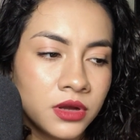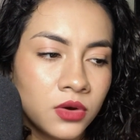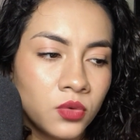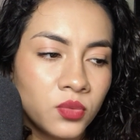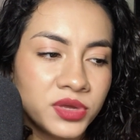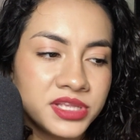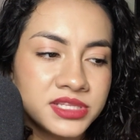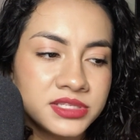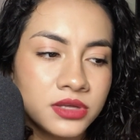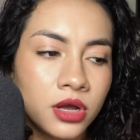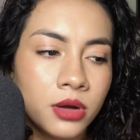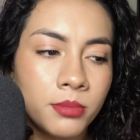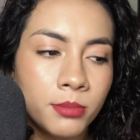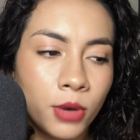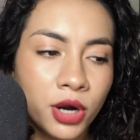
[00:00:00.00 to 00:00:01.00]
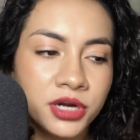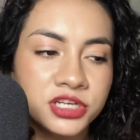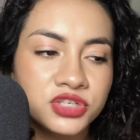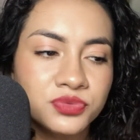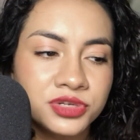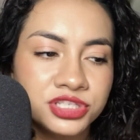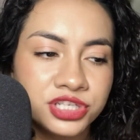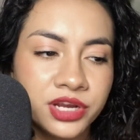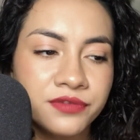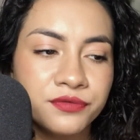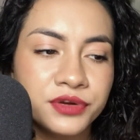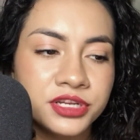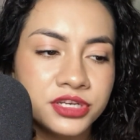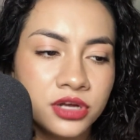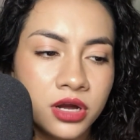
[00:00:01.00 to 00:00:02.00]
We saw March with
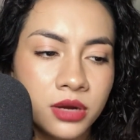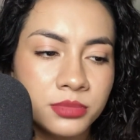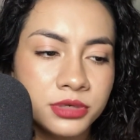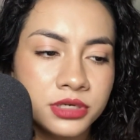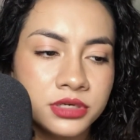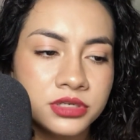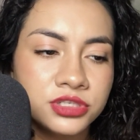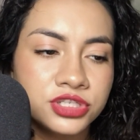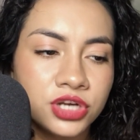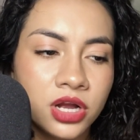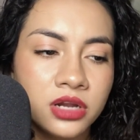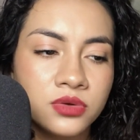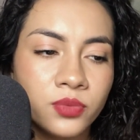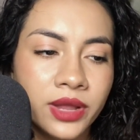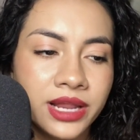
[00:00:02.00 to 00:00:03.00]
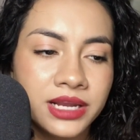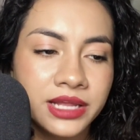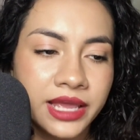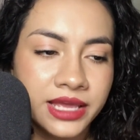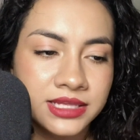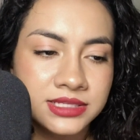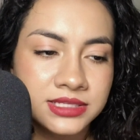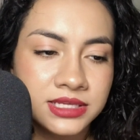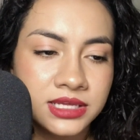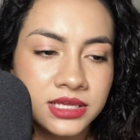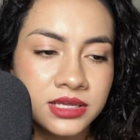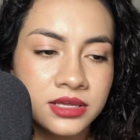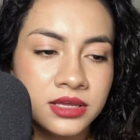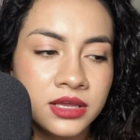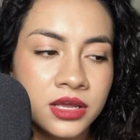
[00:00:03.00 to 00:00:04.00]
Jeffrey Dahmer, John Wayne Gacy,
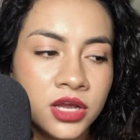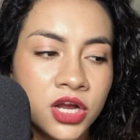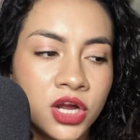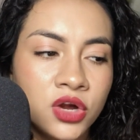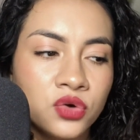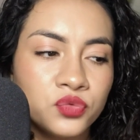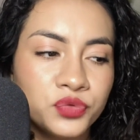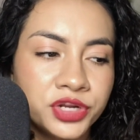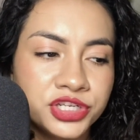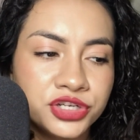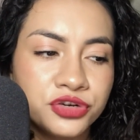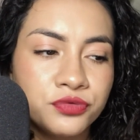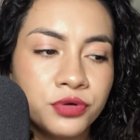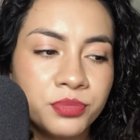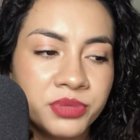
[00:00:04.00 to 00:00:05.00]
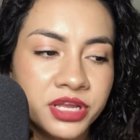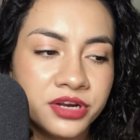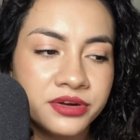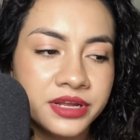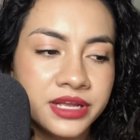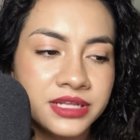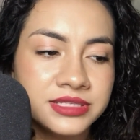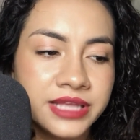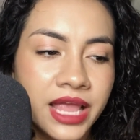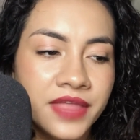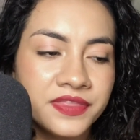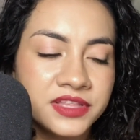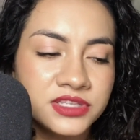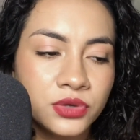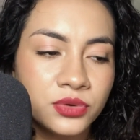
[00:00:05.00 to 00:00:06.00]
Richard Ramirez, and
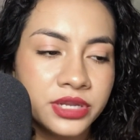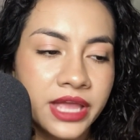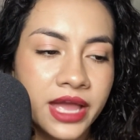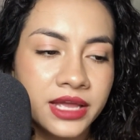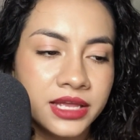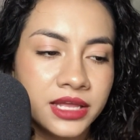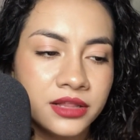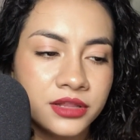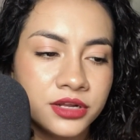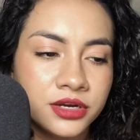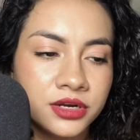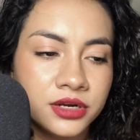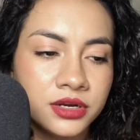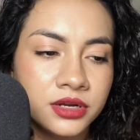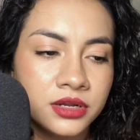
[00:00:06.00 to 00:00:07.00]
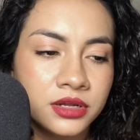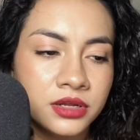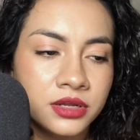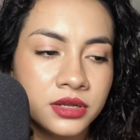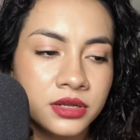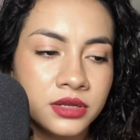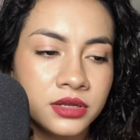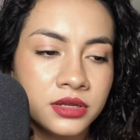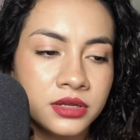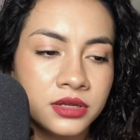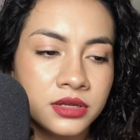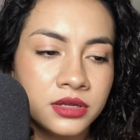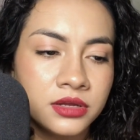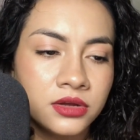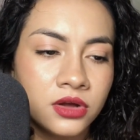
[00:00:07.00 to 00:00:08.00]
the Zodiac Killer
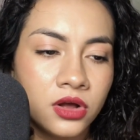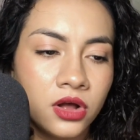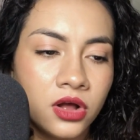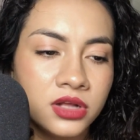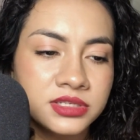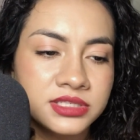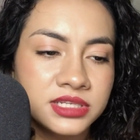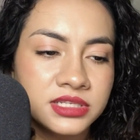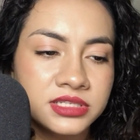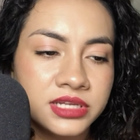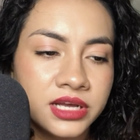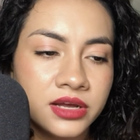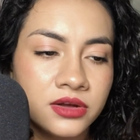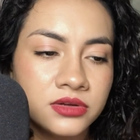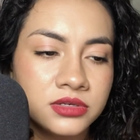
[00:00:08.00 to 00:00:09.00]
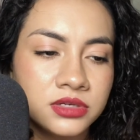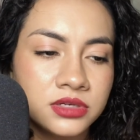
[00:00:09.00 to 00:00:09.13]
all sit down